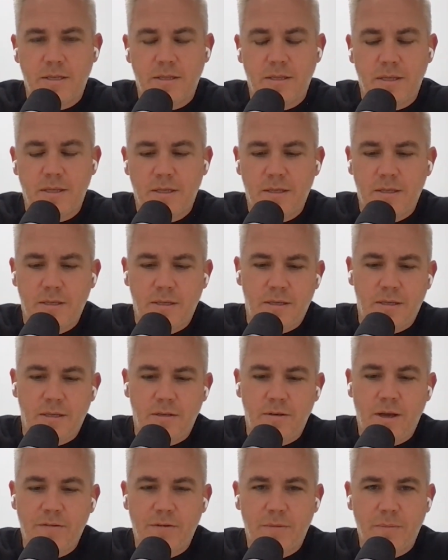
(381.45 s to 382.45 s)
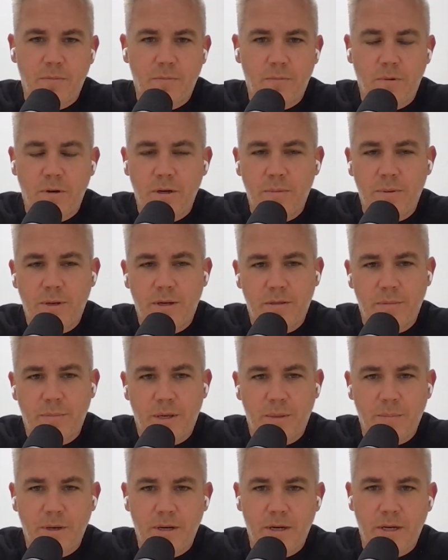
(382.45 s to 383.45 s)
I think we have to
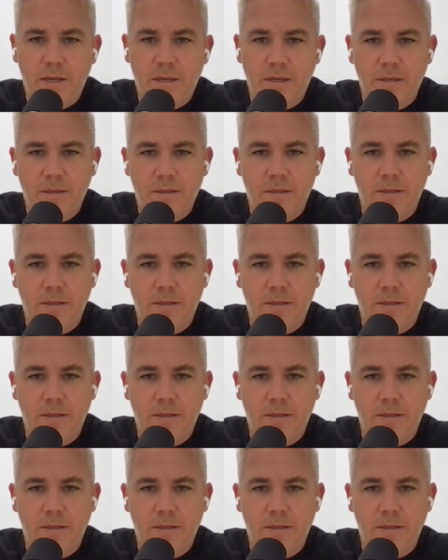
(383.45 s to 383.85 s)
make money.